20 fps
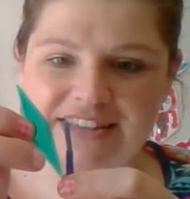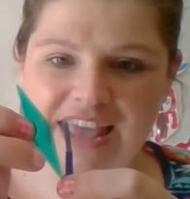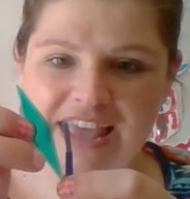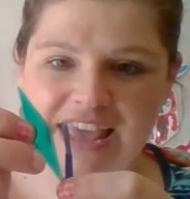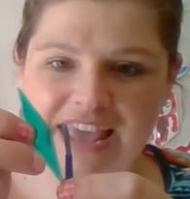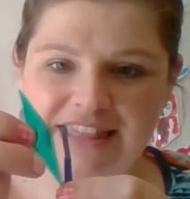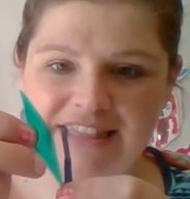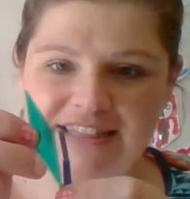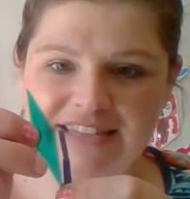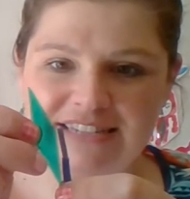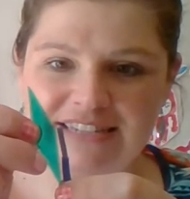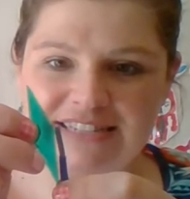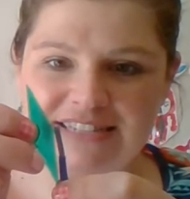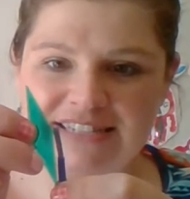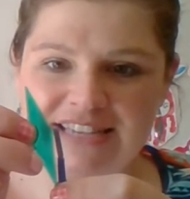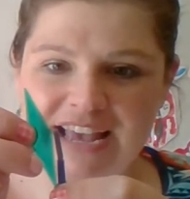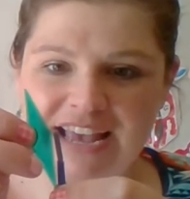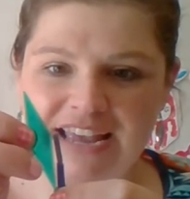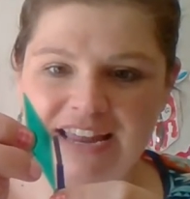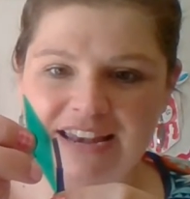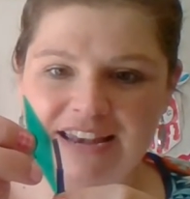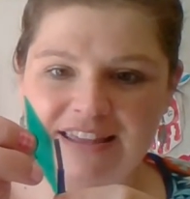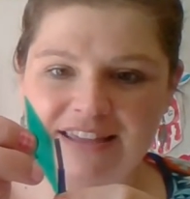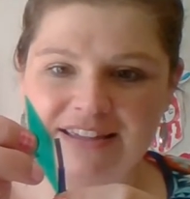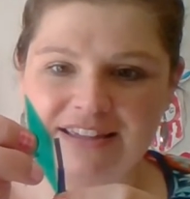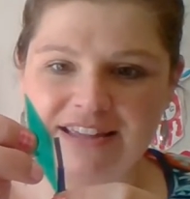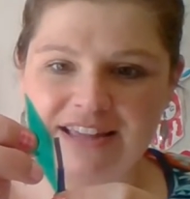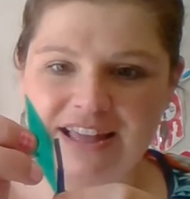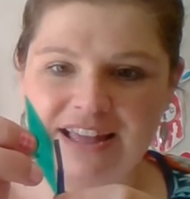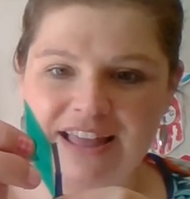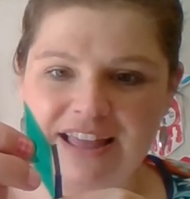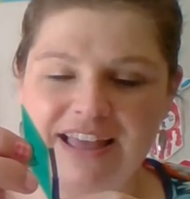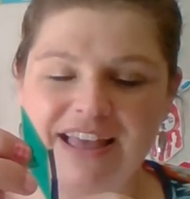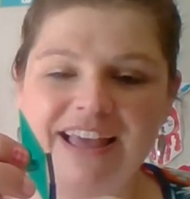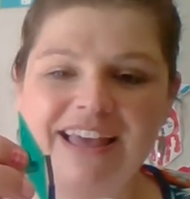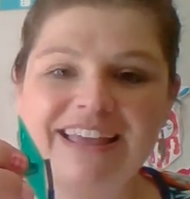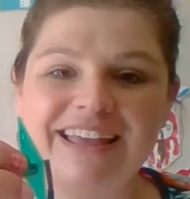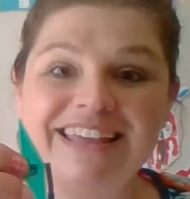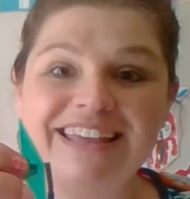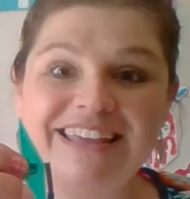And this side,
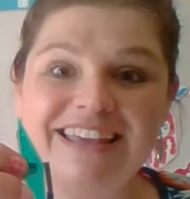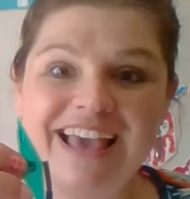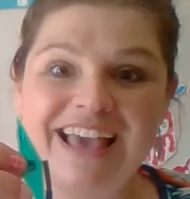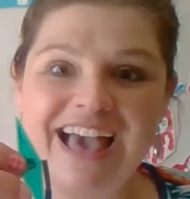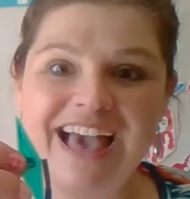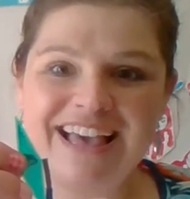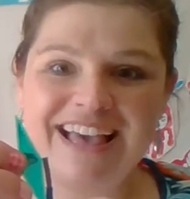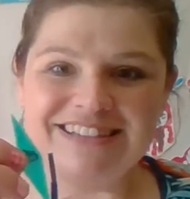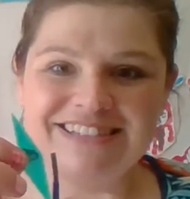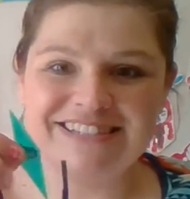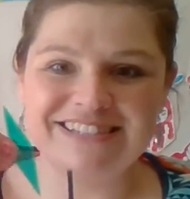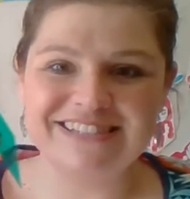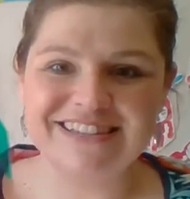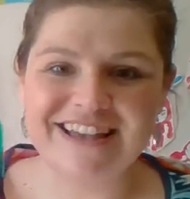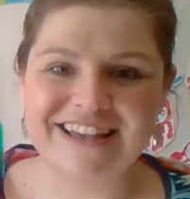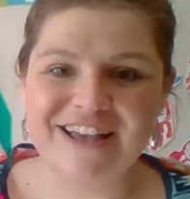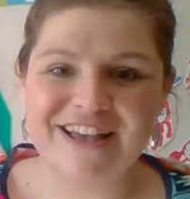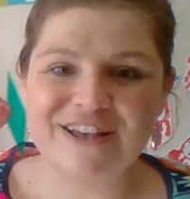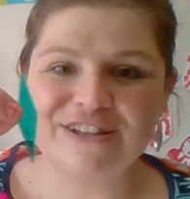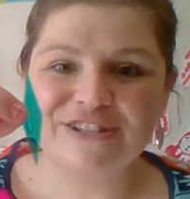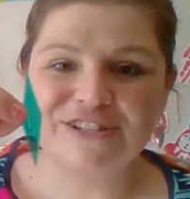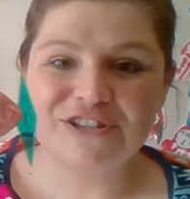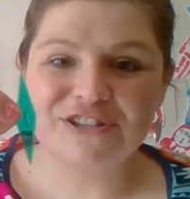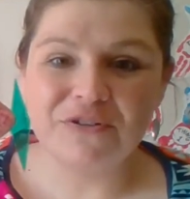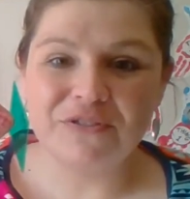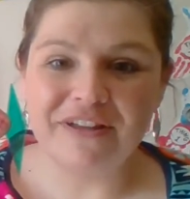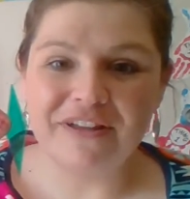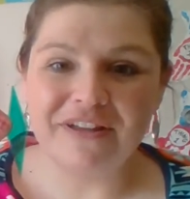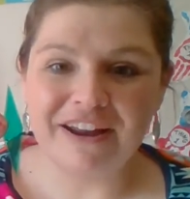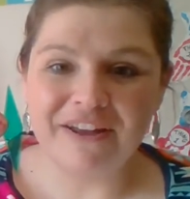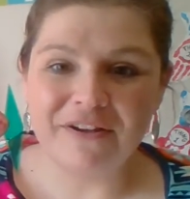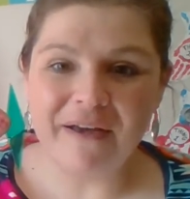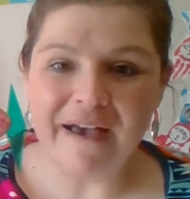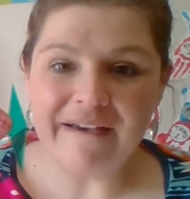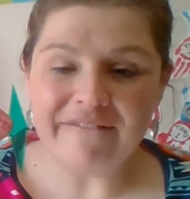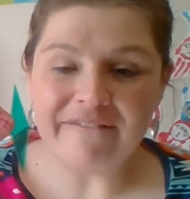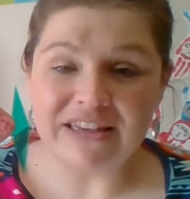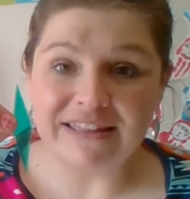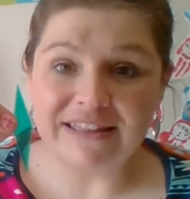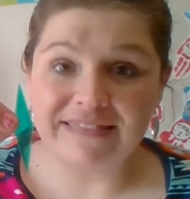yes. So there you
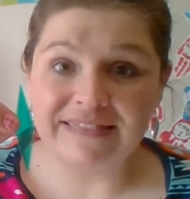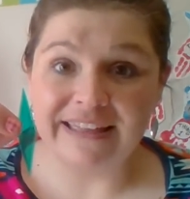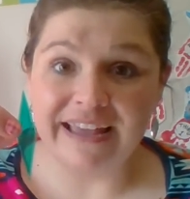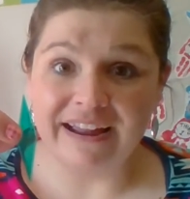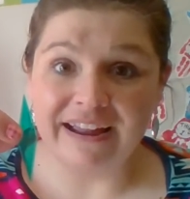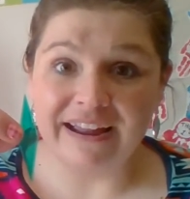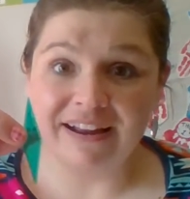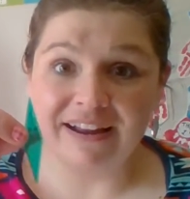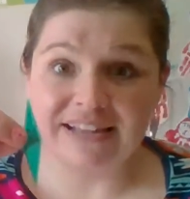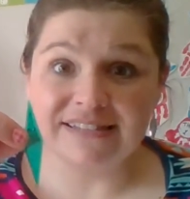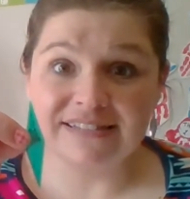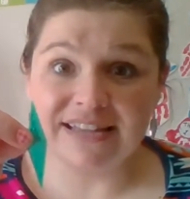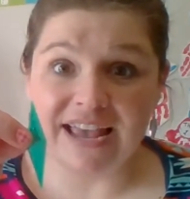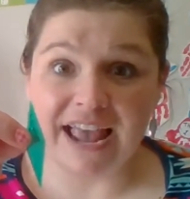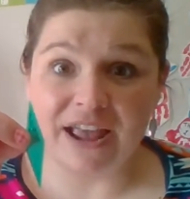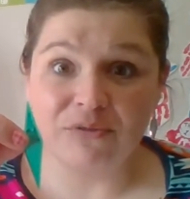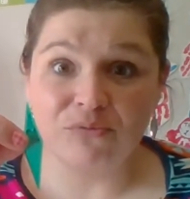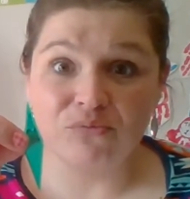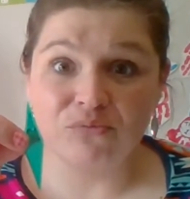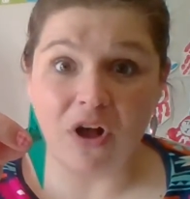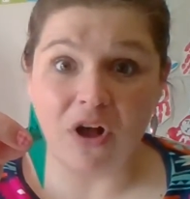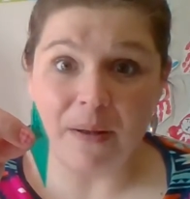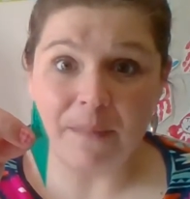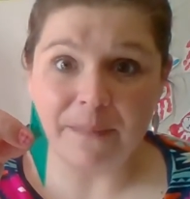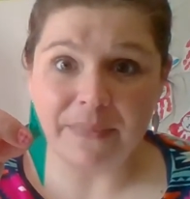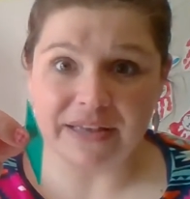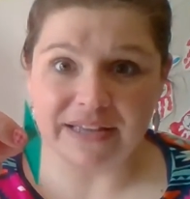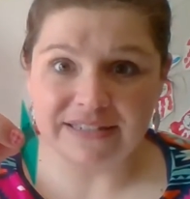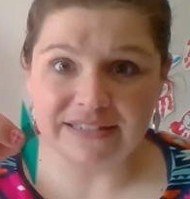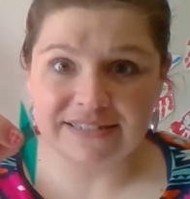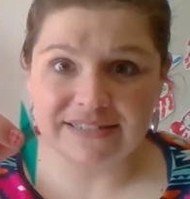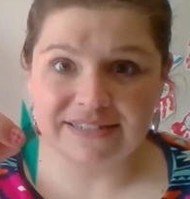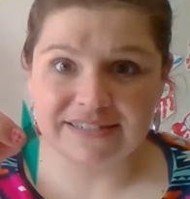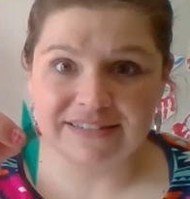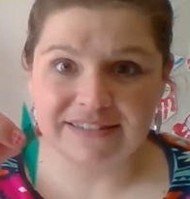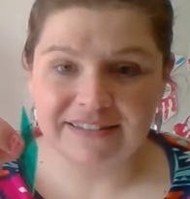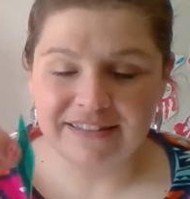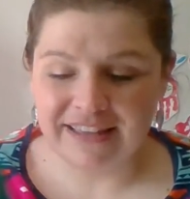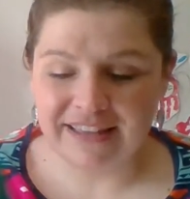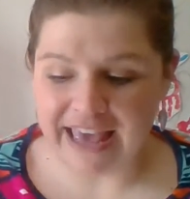have it. There is a rhombus,
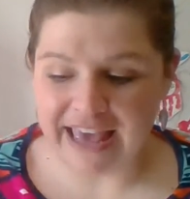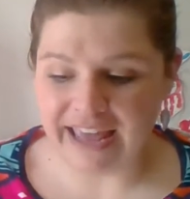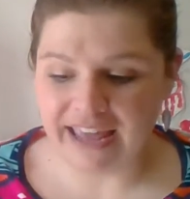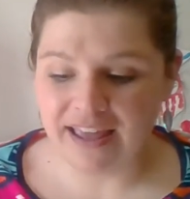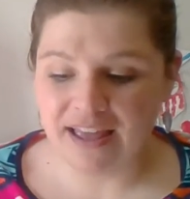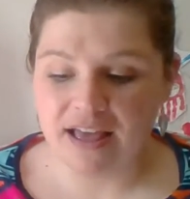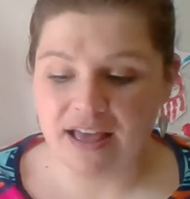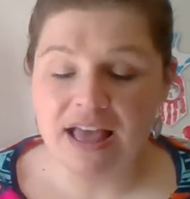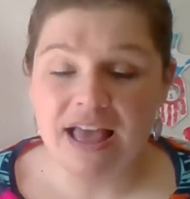okay?